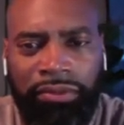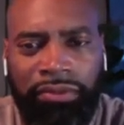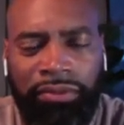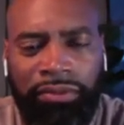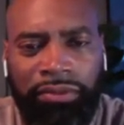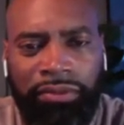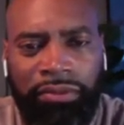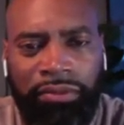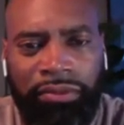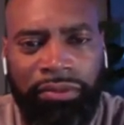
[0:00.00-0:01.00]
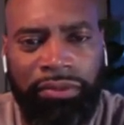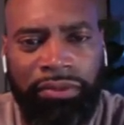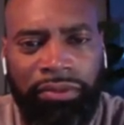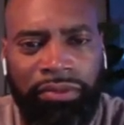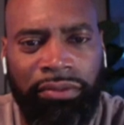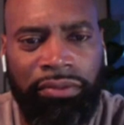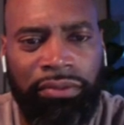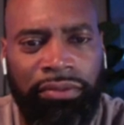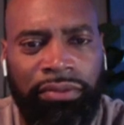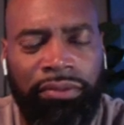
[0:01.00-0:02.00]

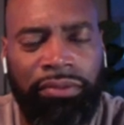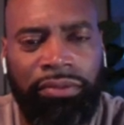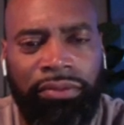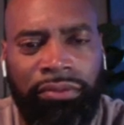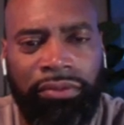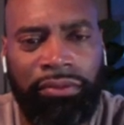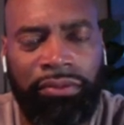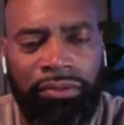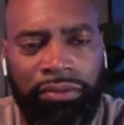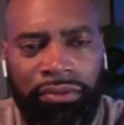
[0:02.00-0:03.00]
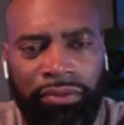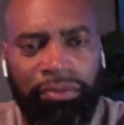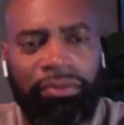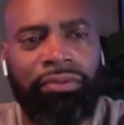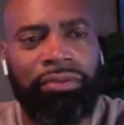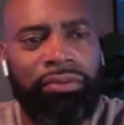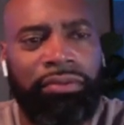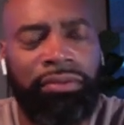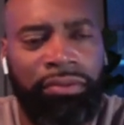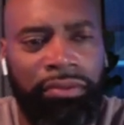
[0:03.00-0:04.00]

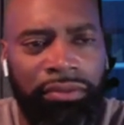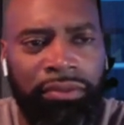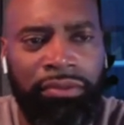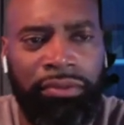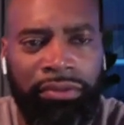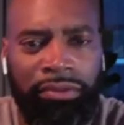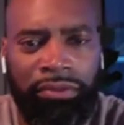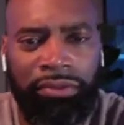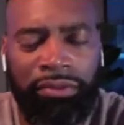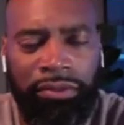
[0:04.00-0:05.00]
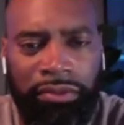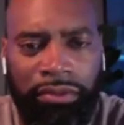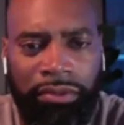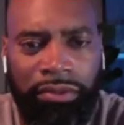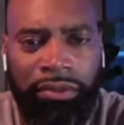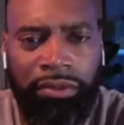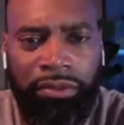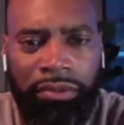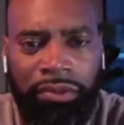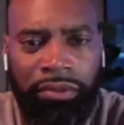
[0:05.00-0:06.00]

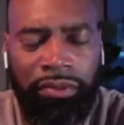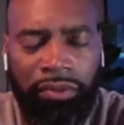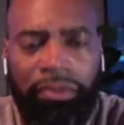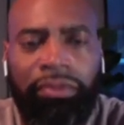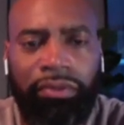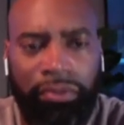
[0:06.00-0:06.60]
The person shown says nothing.